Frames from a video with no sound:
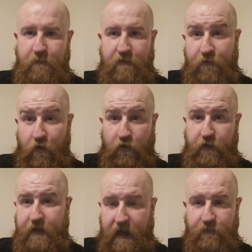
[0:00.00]
before
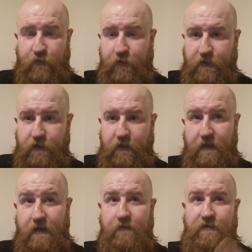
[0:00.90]
they came to prison,
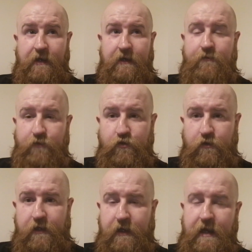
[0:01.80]
and then they've taken every
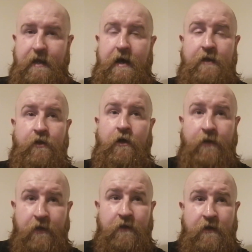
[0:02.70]
drug they can get their hand
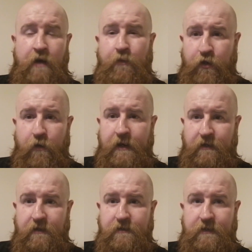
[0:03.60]
on and will do
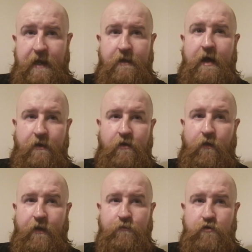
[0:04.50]
anything to get their hand
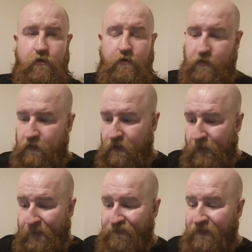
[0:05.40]
on them drugs.
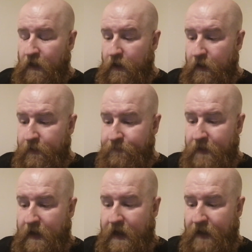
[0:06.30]

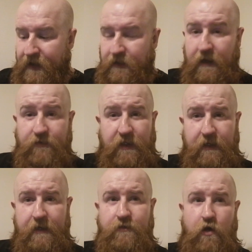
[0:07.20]
And then I've
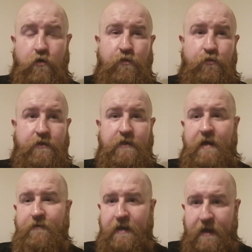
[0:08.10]
seen kids go to prison
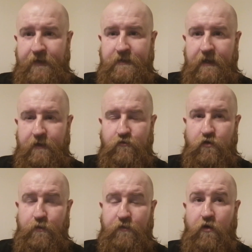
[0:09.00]
having never taken
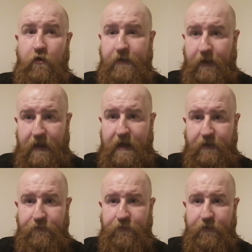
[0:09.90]
drugs before in their
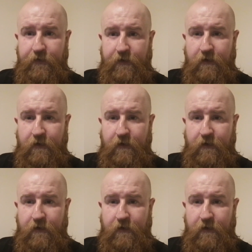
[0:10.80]
life